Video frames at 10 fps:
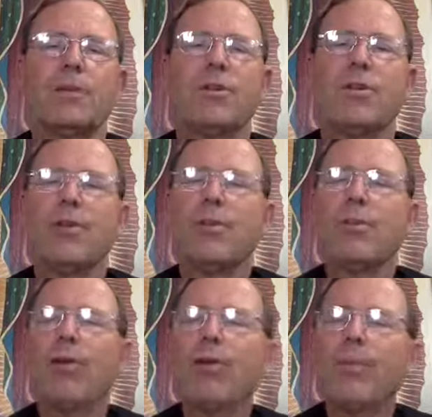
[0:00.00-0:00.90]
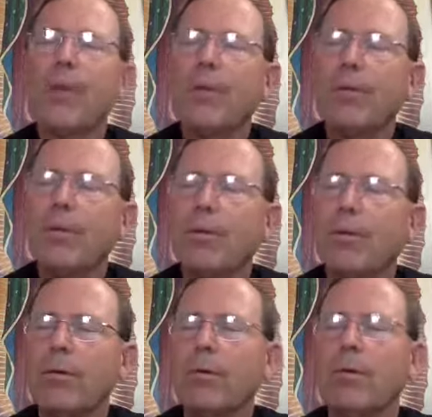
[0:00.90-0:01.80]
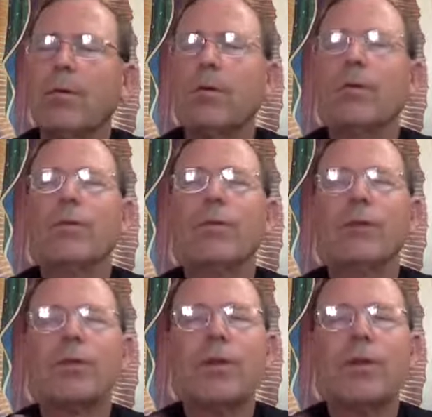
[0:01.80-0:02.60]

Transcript: so that the poor people would